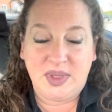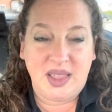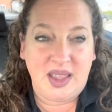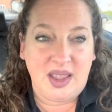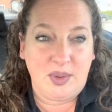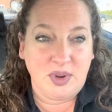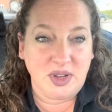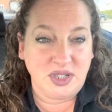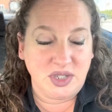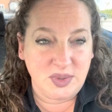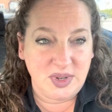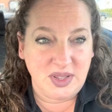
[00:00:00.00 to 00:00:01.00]
they were
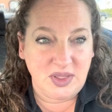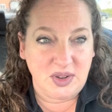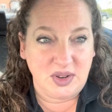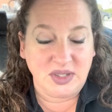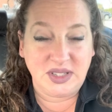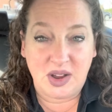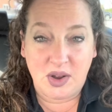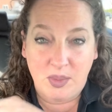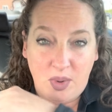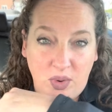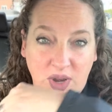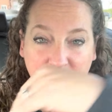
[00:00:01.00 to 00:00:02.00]
doing their
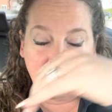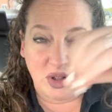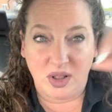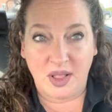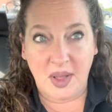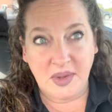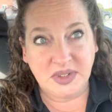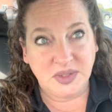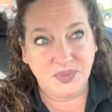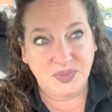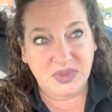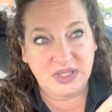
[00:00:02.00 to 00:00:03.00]
ceremonial
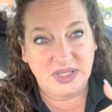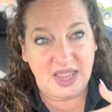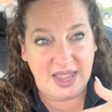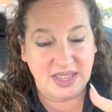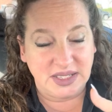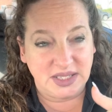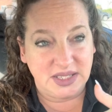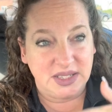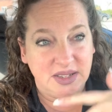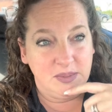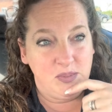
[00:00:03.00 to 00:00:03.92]
dance,